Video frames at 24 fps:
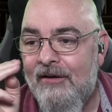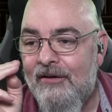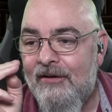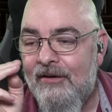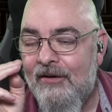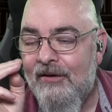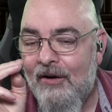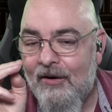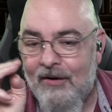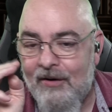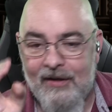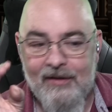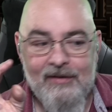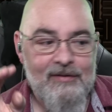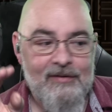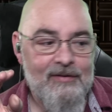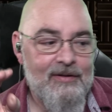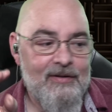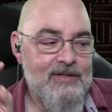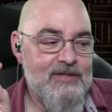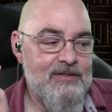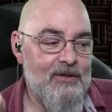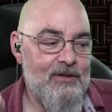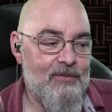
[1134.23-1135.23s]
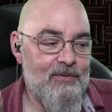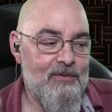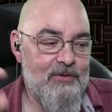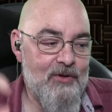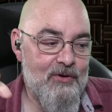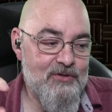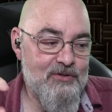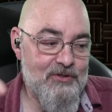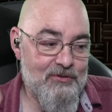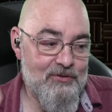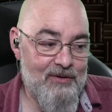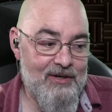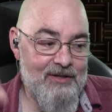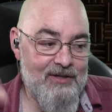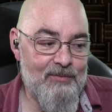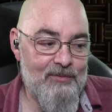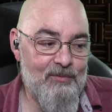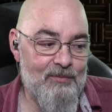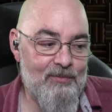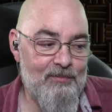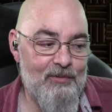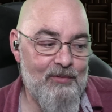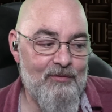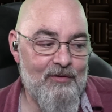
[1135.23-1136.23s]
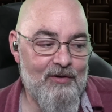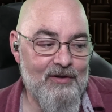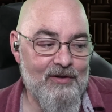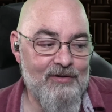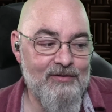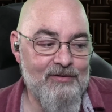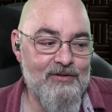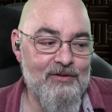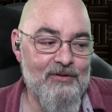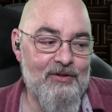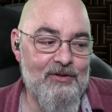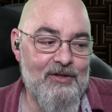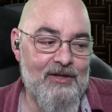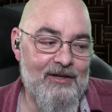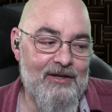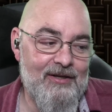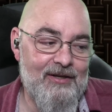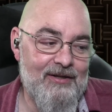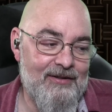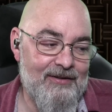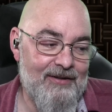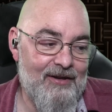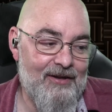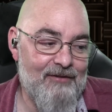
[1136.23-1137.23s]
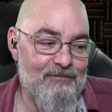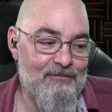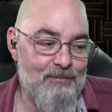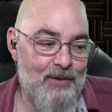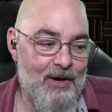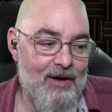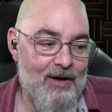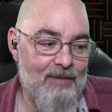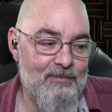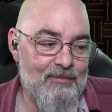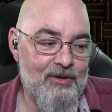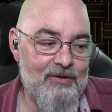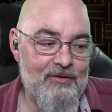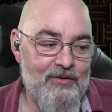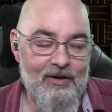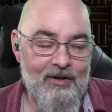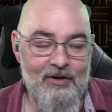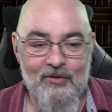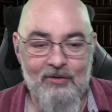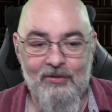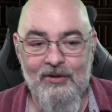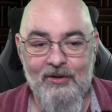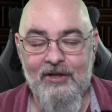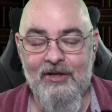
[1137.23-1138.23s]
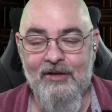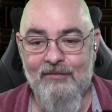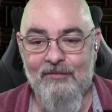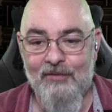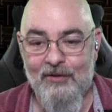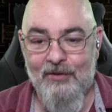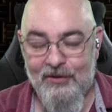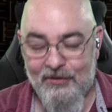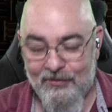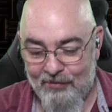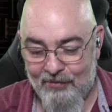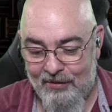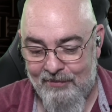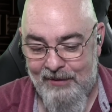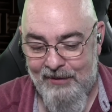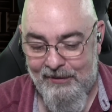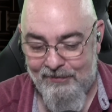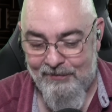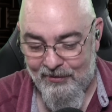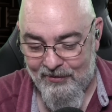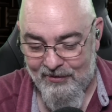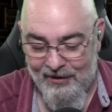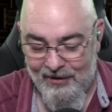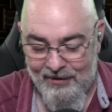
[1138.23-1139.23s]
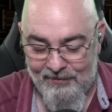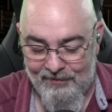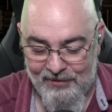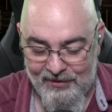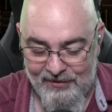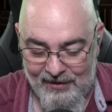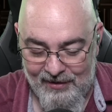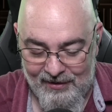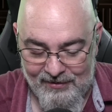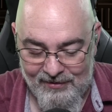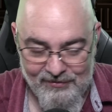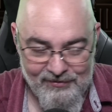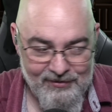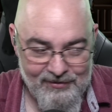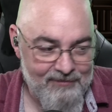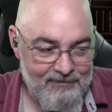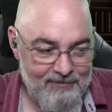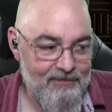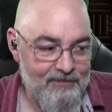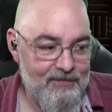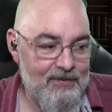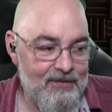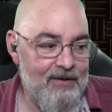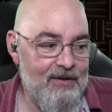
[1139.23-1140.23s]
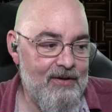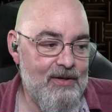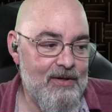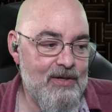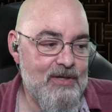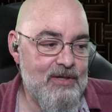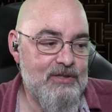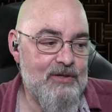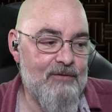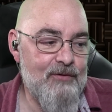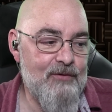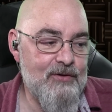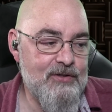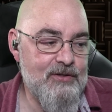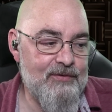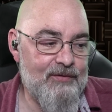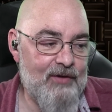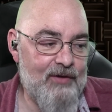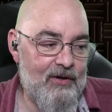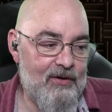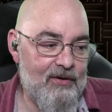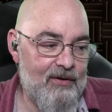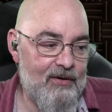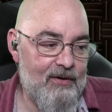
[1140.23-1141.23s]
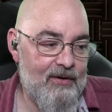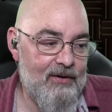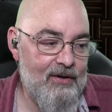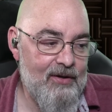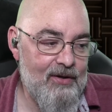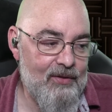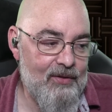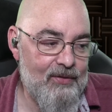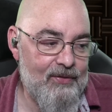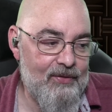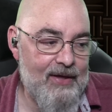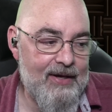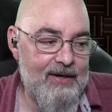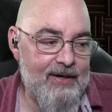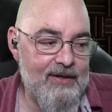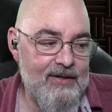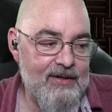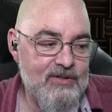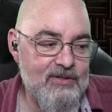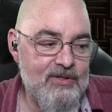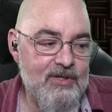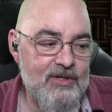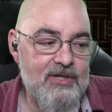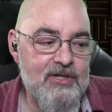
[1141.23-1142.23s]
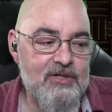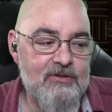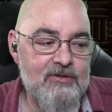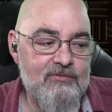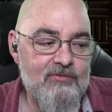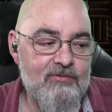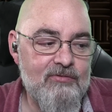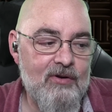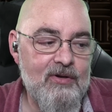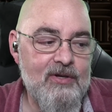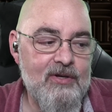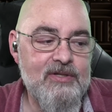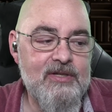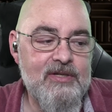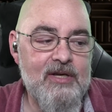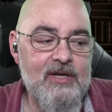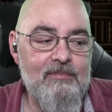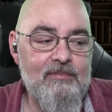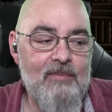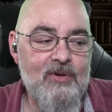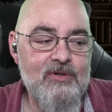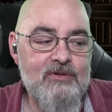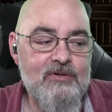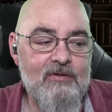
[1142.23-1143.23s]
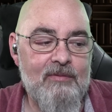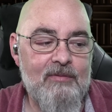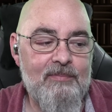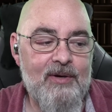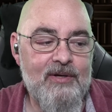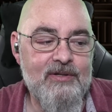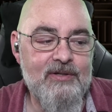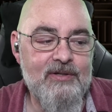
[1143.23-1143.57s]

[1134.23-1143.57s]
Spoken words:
All right, let's deal with those three, and then we'll move on to the if Muhammad had only converted 3 people claim that Daniel did. So first of all, that it is the strongest and most robust